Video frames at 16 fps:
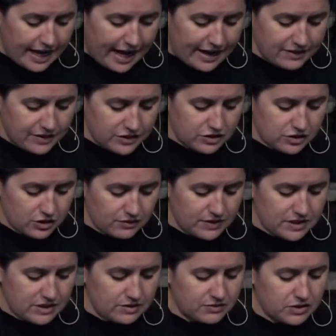And the
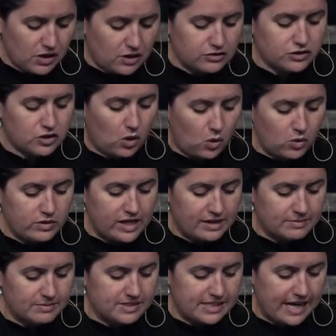servants of Saul told
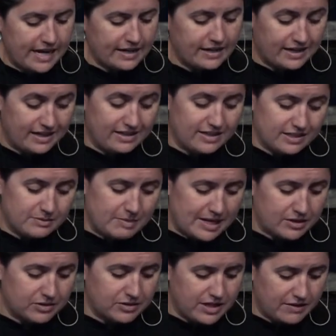him, saying, In this
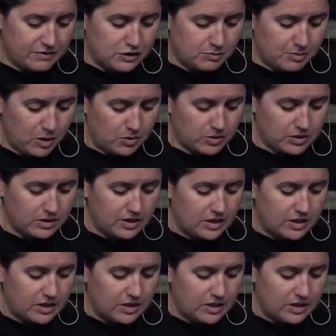manner David spoke.